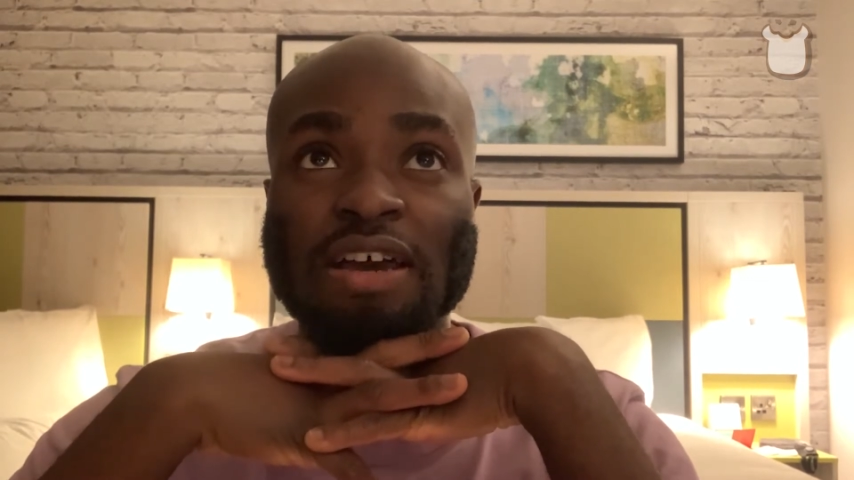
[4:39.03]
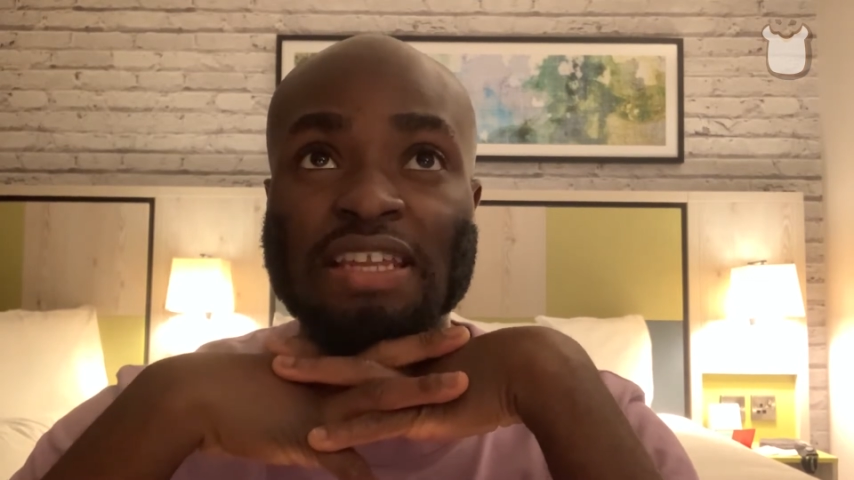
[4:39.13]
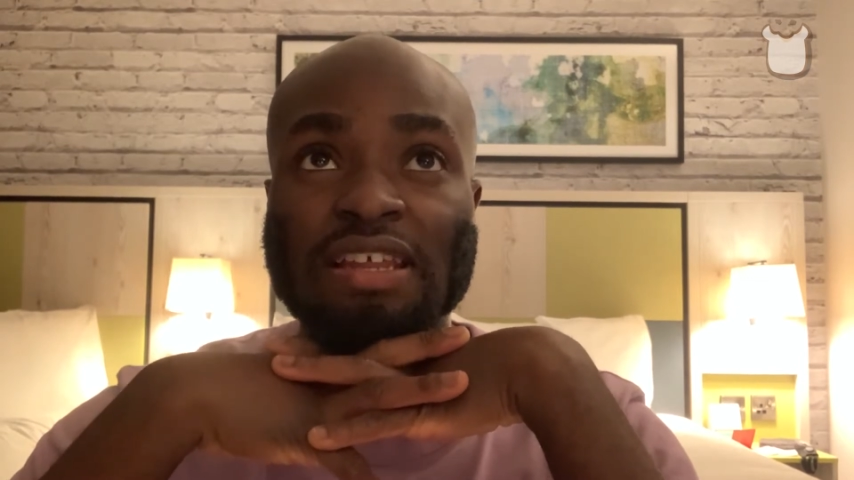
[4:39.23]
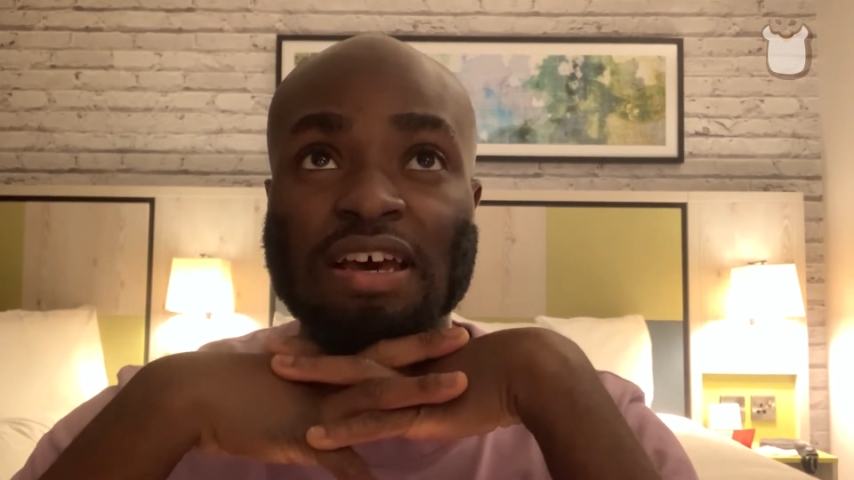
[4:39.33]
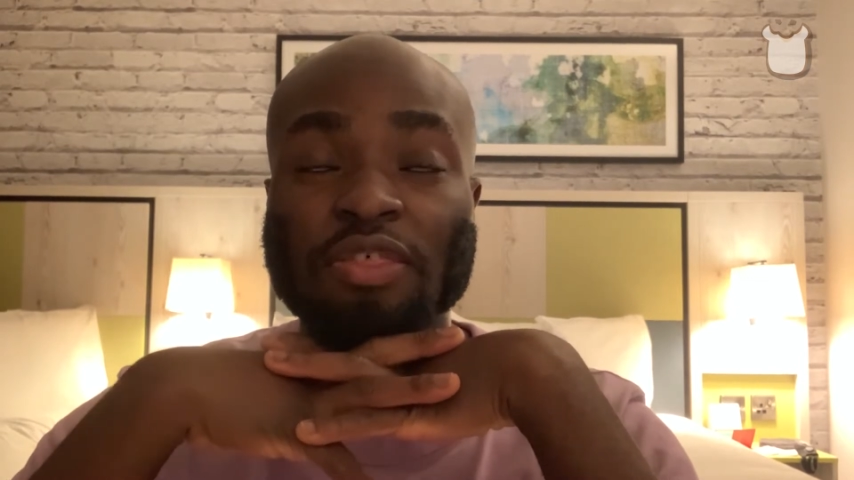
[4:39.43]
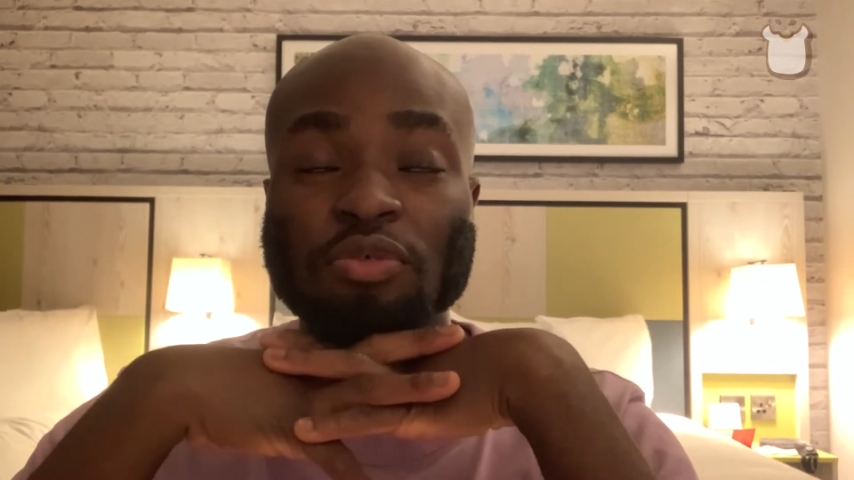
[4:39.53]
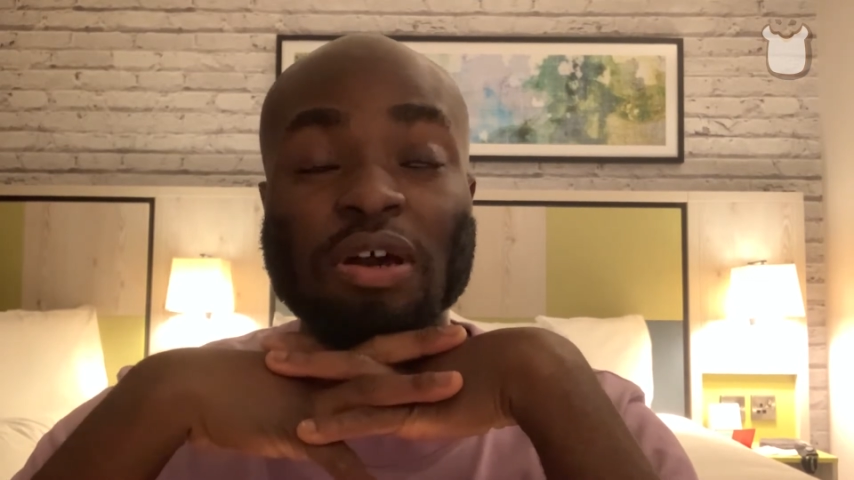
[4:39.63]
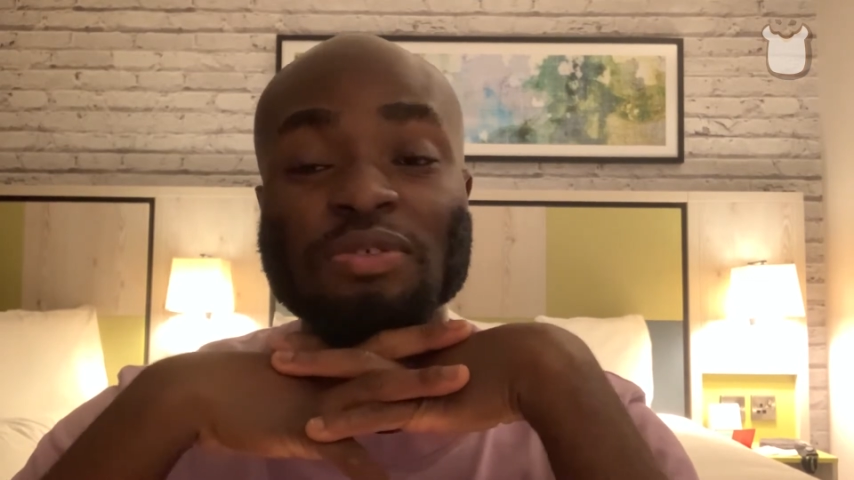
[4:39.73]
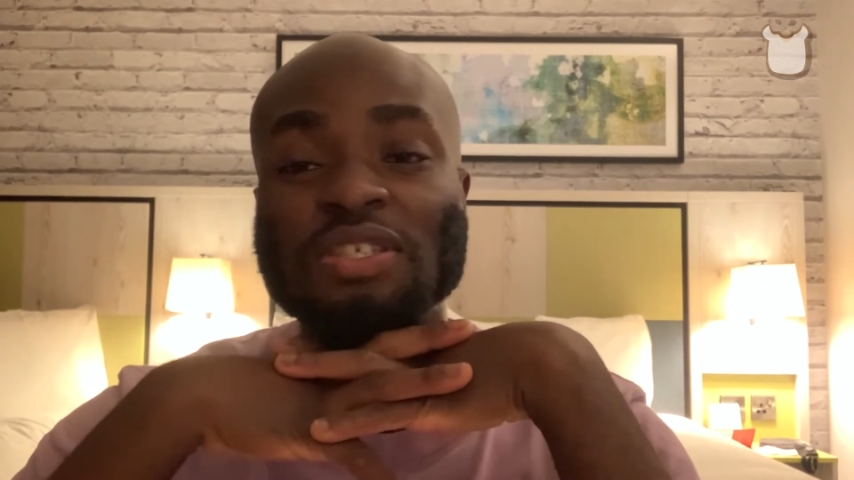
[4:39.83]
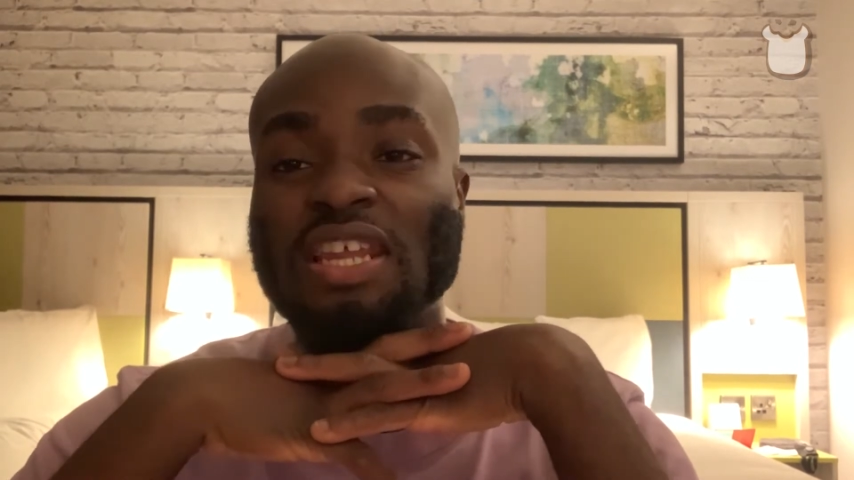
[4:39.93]
and I thought
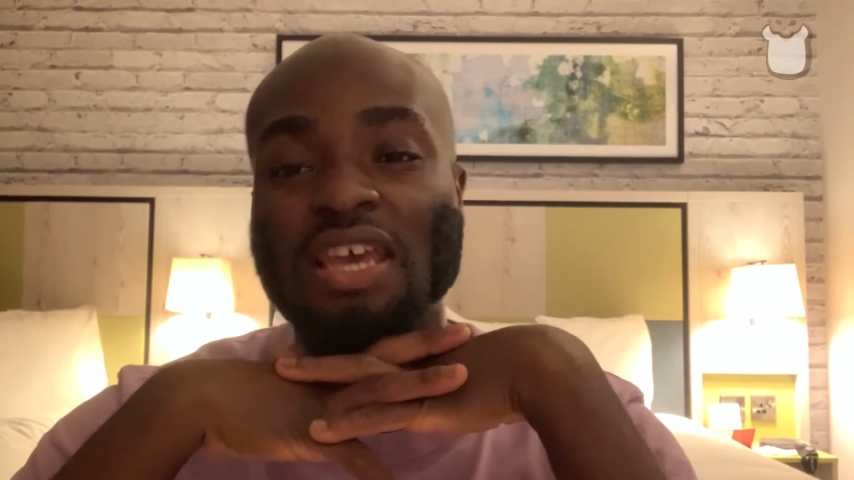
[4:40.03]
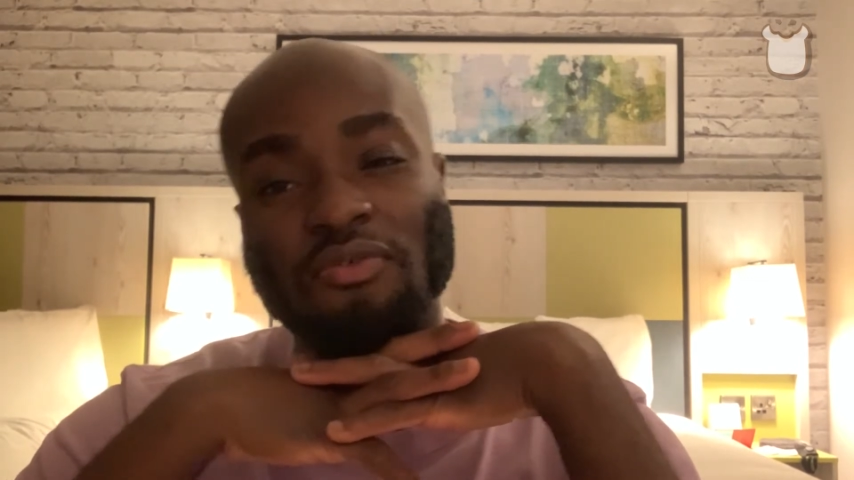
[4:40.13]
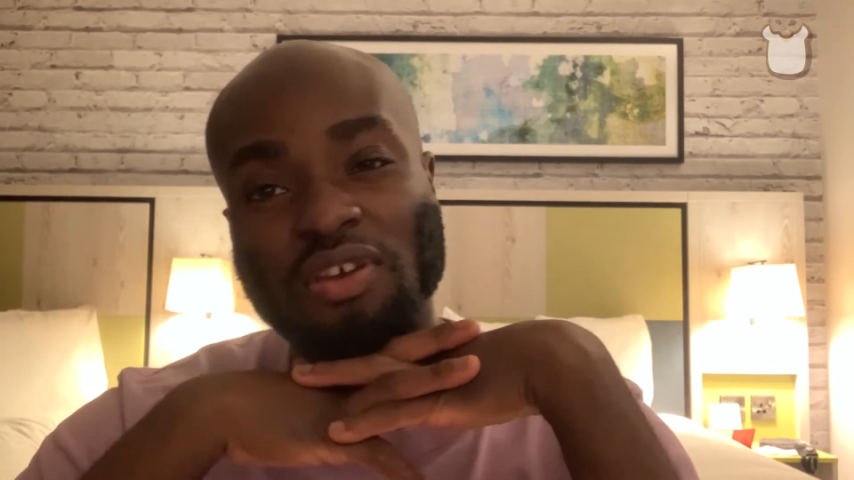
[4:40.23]
I was going to get